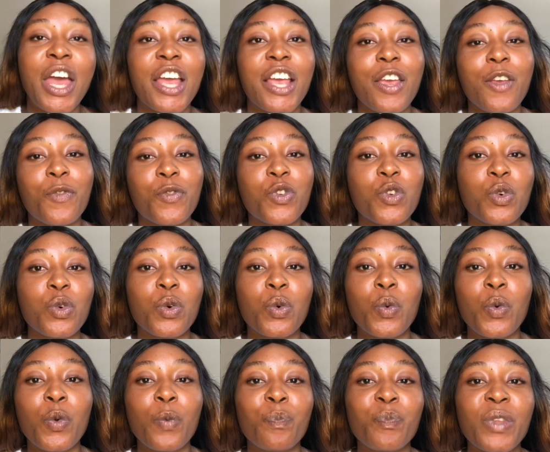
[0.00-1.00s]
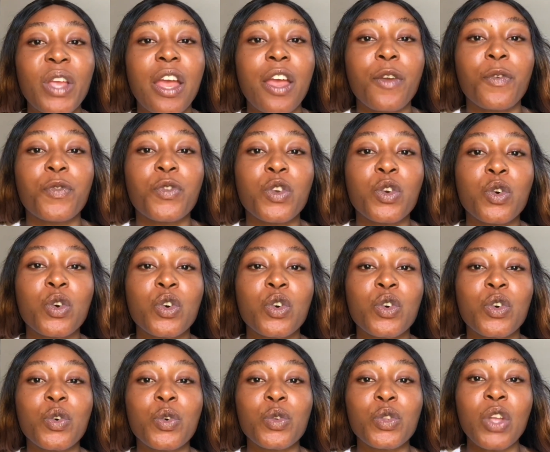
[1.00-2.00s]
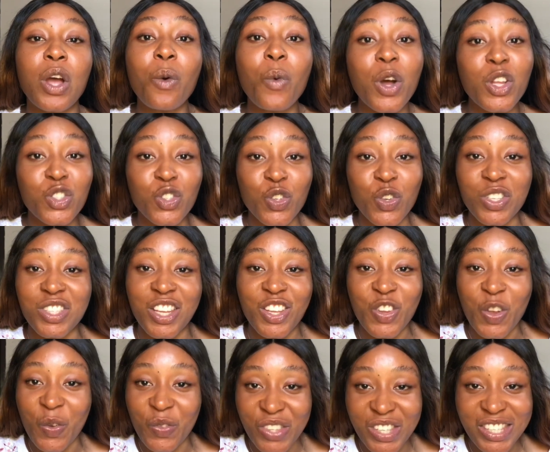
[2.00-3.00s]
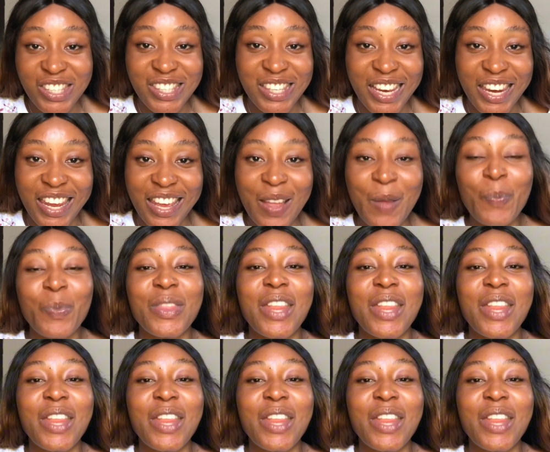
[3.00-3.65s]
If you don't want to use any of these 3,